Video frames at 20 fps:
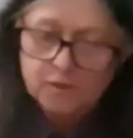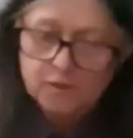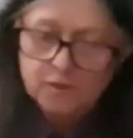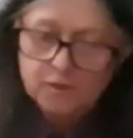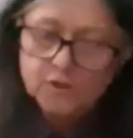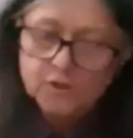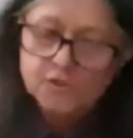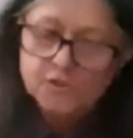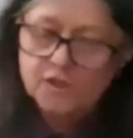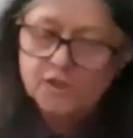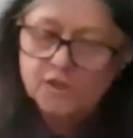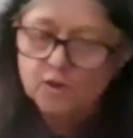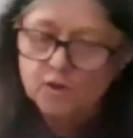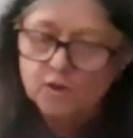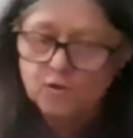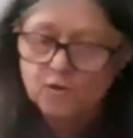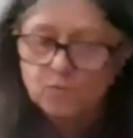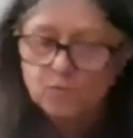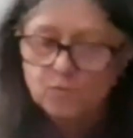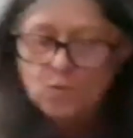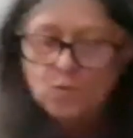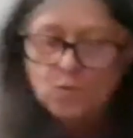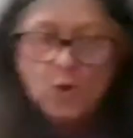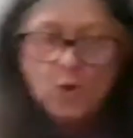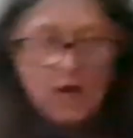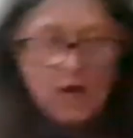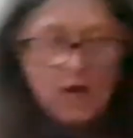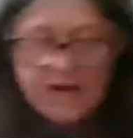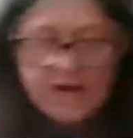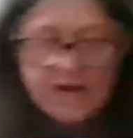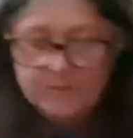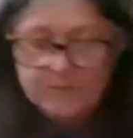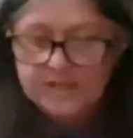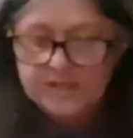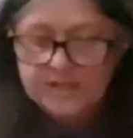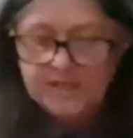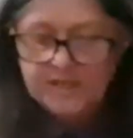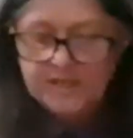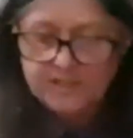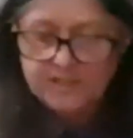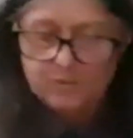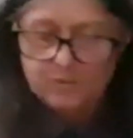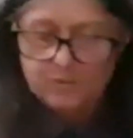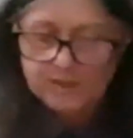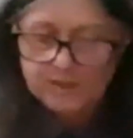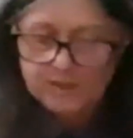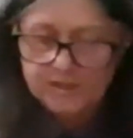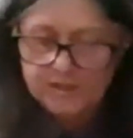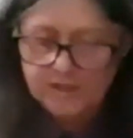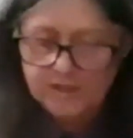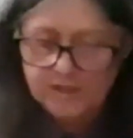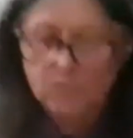So I was asking questions like,